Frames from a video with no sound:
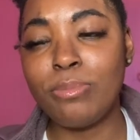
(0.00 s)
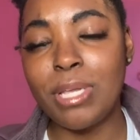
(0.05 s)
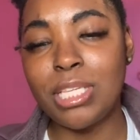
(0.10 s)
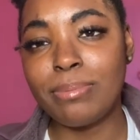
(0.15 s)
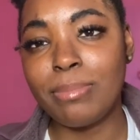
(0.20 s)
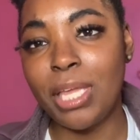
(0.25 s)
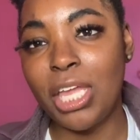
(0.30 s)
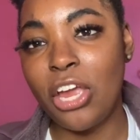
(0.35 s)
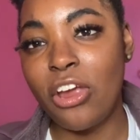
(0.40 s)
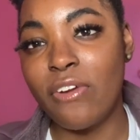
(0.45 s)

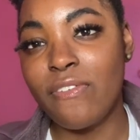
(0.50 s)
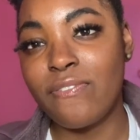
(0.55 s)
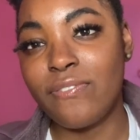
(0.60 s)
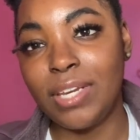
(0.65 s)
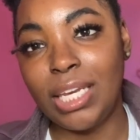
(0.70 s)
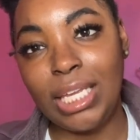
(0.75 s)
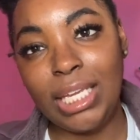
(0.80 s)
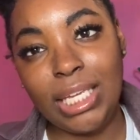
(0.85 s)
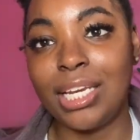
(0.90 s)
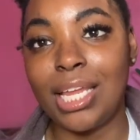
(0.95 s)
my hair
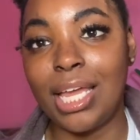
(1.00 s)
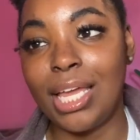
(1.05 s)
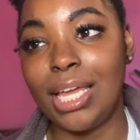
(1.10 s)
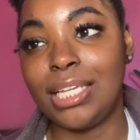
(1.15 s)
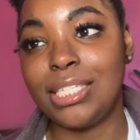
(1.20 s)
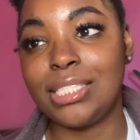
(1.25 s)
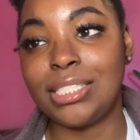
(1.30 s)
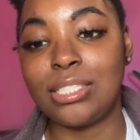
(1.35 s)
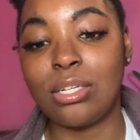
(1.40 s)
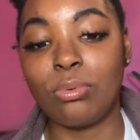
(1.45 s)
flaky. I
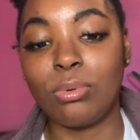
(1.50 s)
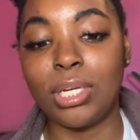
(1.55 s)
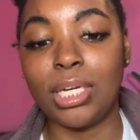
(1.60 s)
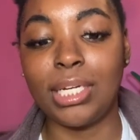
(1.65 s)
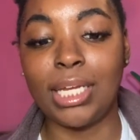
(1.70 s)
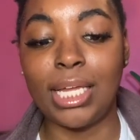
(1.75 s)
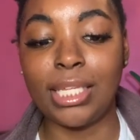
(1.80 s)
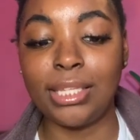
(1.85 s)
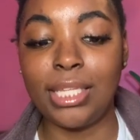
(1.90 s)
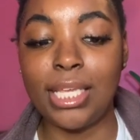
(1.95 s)
just don't really
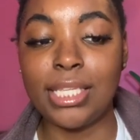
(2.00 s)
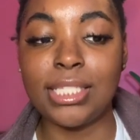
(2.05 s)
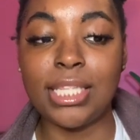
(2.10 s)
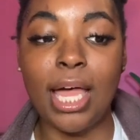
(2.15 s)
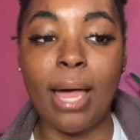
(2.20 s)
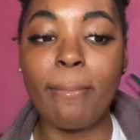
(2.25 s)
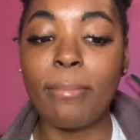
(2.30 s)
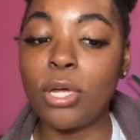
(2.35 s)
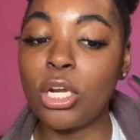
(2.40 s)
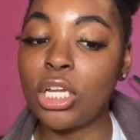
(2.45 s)
like that. So
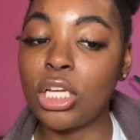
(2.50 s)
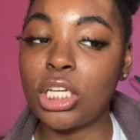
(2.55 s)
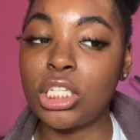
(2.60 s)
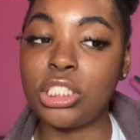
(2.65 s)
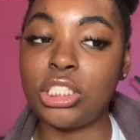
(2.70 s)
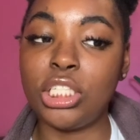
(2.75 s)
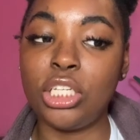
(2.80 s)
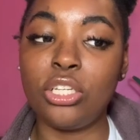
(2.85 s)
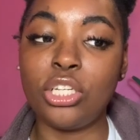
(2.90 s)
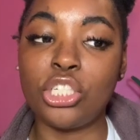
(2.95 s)
I'm gonna
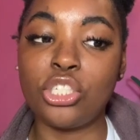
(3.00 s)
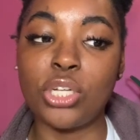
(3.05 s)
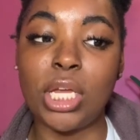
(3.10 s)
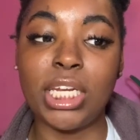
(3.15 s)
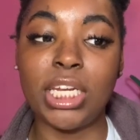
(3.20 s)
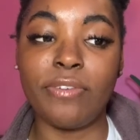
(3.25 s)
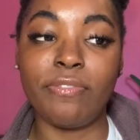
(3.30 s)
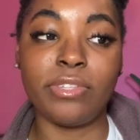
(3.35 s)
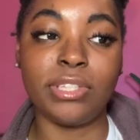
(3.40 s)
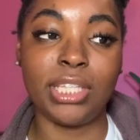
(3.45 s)
continue to try
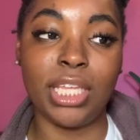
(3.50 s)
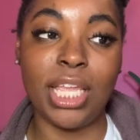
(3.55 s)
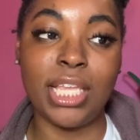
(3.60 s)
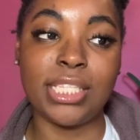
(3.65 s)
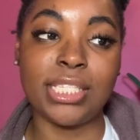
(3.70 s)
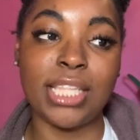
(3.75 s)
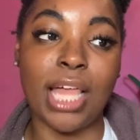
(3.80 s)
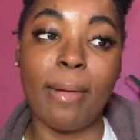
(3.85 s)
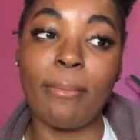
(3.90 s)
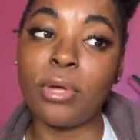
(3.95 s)
different
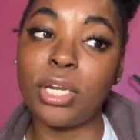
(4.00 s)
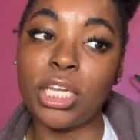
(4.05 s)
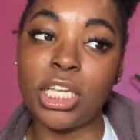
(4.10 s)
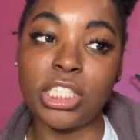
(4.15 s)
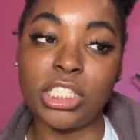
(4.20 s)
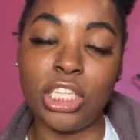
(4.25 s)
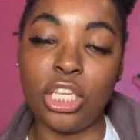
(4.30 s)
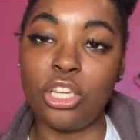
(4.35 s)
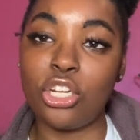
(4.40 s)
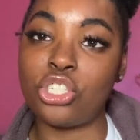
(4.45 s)
things. I'm gonna
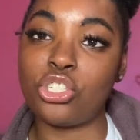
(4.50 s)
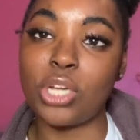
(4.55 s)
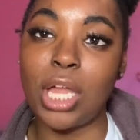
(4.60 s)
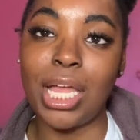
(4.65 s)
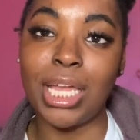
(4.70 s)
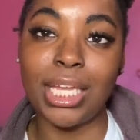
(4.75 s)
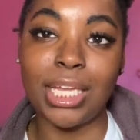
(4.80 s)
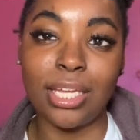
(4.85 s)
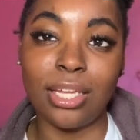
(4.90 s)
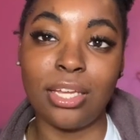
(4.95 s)
continue to
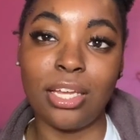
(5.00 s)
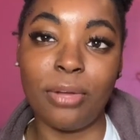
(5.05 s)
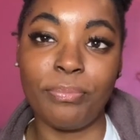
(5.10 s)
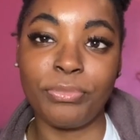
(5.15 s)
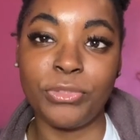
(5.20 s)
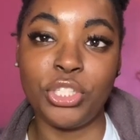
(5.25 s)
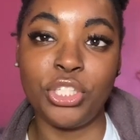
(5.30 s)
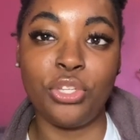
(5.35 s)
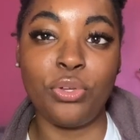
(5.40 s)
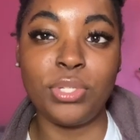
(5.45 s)
try
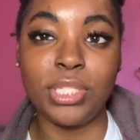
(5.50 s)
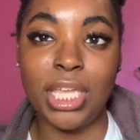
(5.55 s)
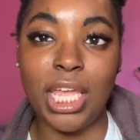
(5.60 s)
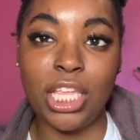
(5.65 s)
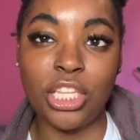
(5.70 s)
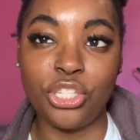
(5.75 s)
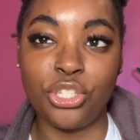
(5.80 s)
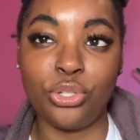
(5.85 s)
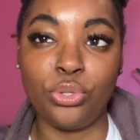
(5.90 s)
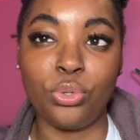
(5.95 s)
to use
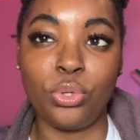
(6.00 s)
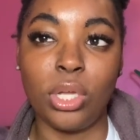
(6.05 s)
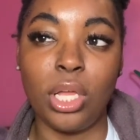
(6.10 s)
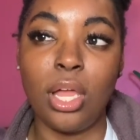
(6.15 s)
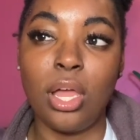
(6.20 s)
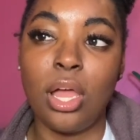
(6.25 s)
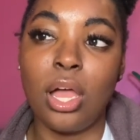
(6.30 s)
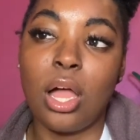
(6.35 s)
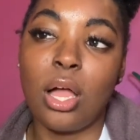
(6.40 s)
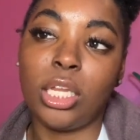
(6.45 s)
Cantu
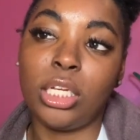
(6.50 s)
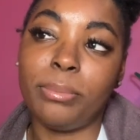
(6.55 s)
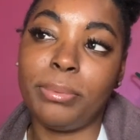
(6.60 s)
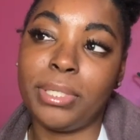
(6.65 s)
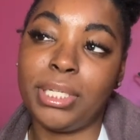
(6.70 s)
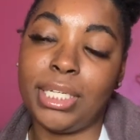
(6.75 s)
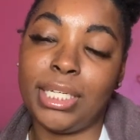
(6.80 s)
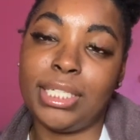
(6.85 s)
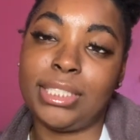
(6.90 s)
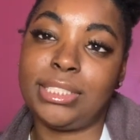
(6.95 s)
only
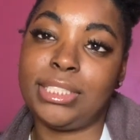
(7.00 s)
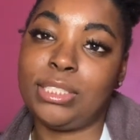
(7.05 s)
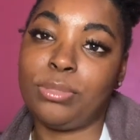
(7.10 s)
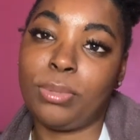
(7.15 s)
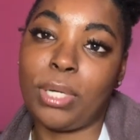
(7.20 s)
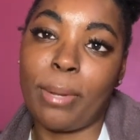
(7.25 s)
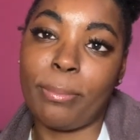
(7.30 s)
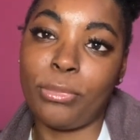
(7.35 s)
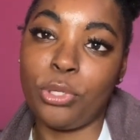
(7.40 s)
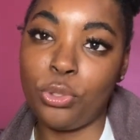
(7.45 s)
because it's
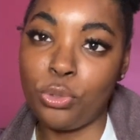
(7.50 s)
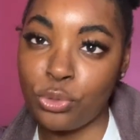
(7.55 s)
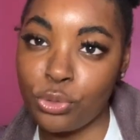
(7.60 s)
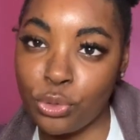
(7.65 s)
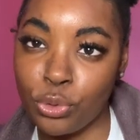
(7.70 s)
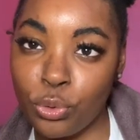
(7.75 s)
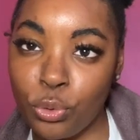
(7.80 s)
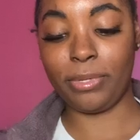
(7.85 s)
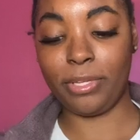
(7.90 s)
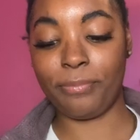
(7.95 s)
what I'm used
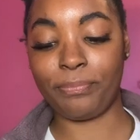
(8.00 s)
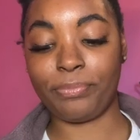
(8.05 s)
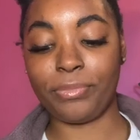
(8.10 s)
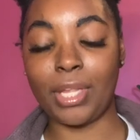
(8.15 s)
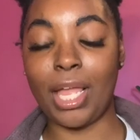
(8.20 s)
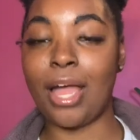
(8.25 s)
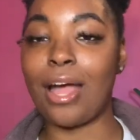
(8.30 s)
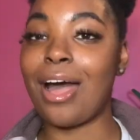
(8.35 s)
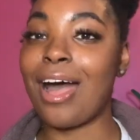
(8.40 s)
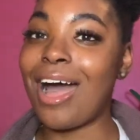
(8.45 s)
to.
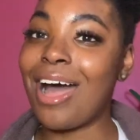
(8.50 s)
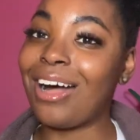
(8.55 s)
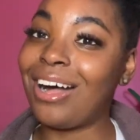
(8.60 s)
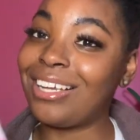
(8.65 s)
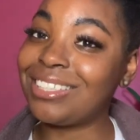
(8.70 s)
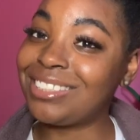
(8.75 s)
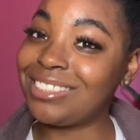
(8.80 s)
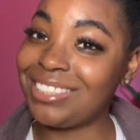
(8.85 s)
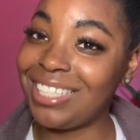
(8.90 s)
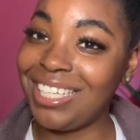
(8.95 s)
I
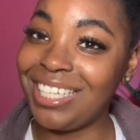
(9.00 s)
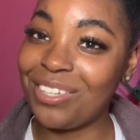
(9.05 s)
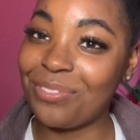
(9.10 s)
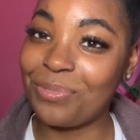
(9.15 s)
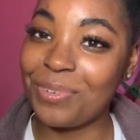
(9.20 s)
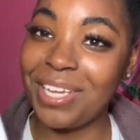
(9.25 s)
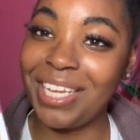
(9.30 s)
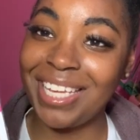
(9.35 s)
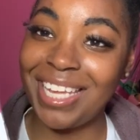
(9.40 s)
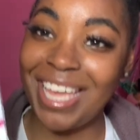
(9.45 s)
also need a
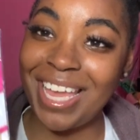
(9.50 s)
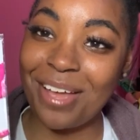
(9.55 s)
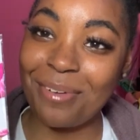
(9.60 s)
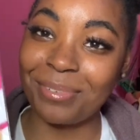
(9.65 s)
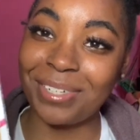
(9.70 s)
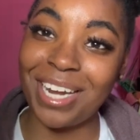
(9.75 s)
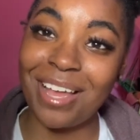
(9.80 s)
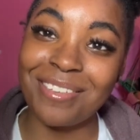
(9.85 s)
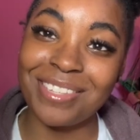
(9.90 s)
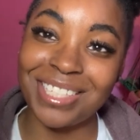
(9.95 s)
wig cap.
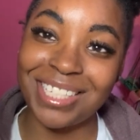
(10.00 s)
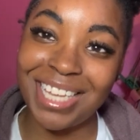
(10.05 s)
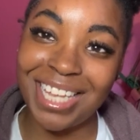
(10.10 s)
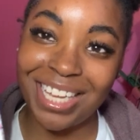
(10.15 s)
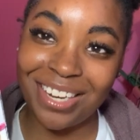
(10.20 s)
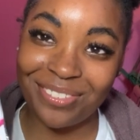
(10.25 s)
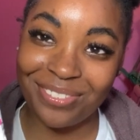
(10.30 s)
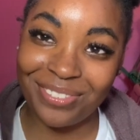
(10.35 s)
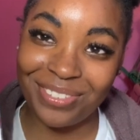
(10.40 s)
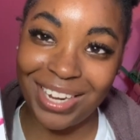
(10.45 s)
When I was in
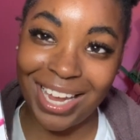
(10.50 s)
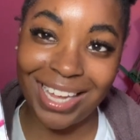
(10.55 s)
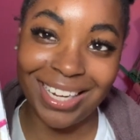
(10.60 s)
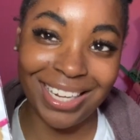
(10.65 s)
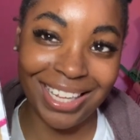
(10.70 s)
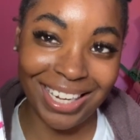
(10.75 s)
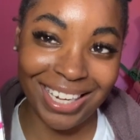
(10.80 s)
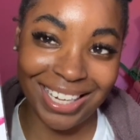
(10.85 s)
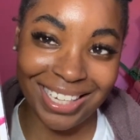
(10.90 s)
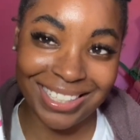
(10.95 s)
California, I
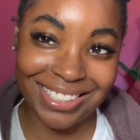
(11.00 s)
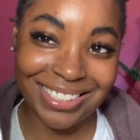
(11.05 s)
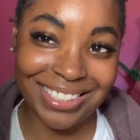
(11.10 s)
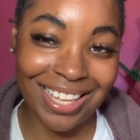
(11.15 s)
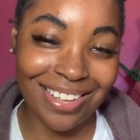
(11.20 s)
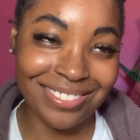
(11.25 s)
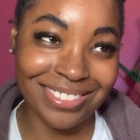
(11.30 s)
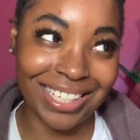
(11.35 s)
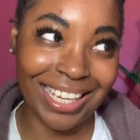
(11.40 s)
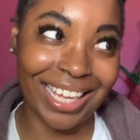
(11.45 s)
needed this, so
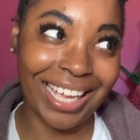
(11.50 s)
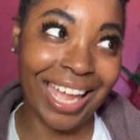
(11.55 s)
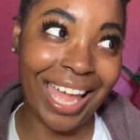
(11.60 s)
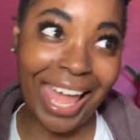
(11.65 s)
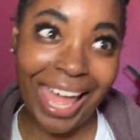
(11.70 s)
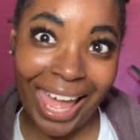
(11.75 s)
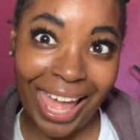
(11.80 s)
I was like,